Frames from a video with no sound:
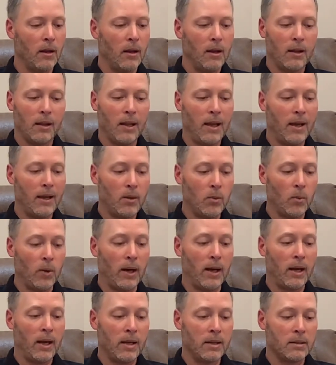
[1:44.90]

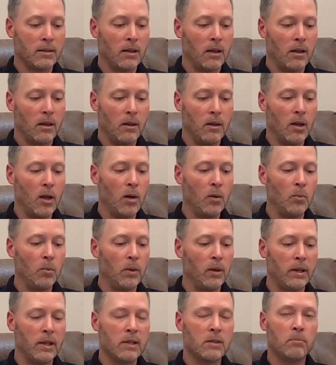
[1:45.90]
Likewise, no
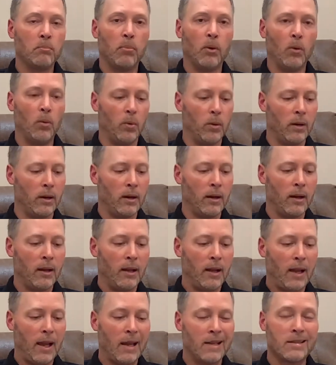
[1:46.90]
one is born
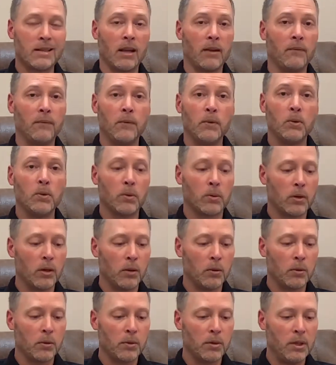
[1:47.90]
as a
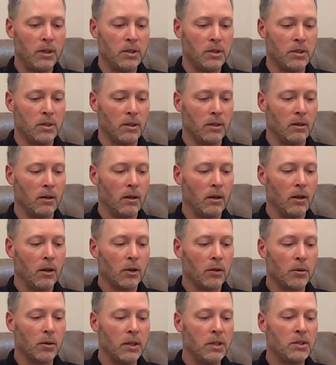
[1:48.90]
full-grown Christian.
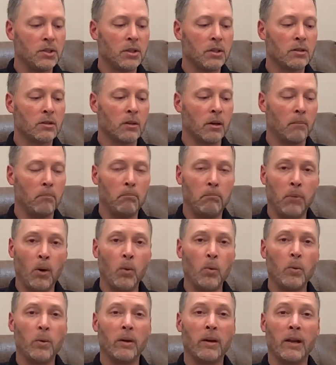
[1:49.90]
Christians are
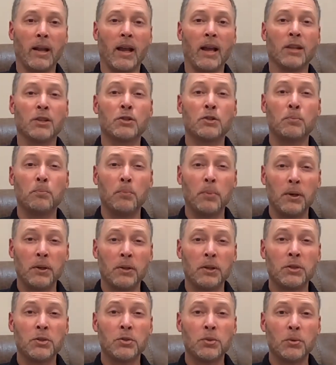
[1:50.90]
born as
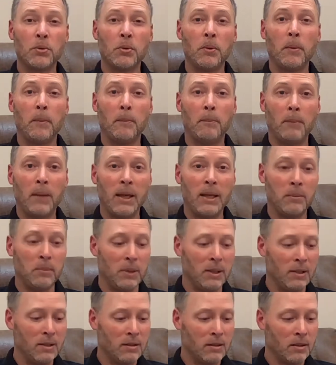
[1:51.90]
spiritual
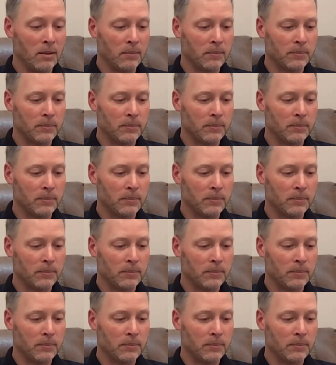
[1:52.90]
babies,